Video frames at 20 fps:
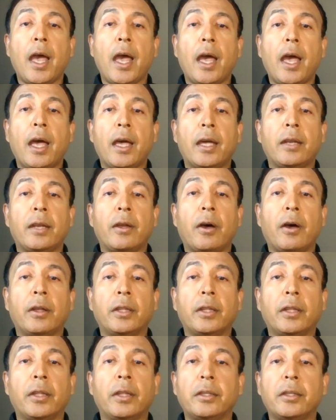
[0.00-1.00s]
And on
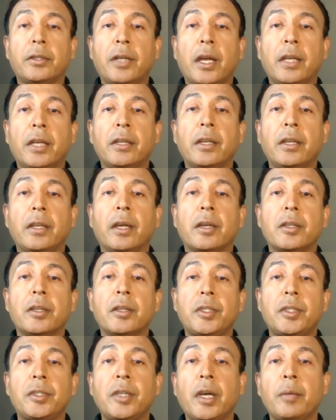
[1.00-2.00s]
the other hand,
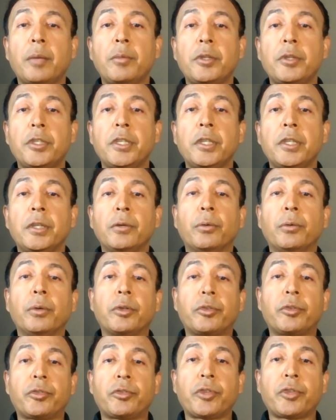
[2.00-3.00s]
CIBC will
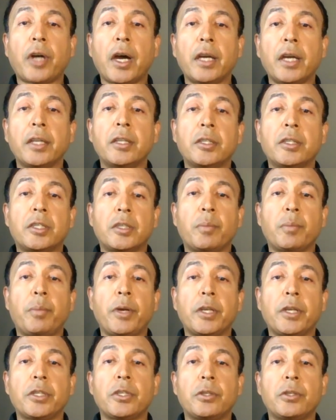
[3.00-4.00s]
try its
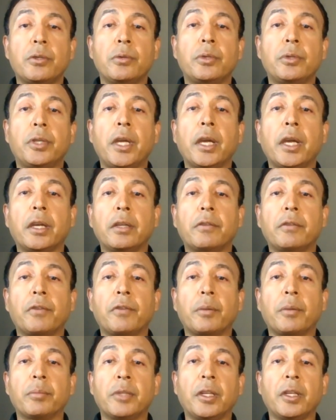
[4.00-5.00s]
best to take it
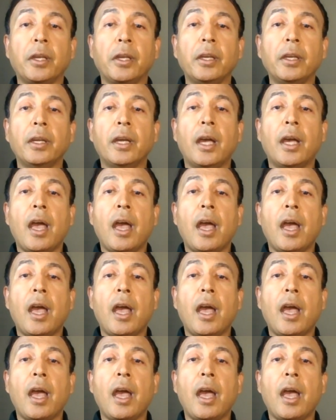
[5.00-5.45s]
from TD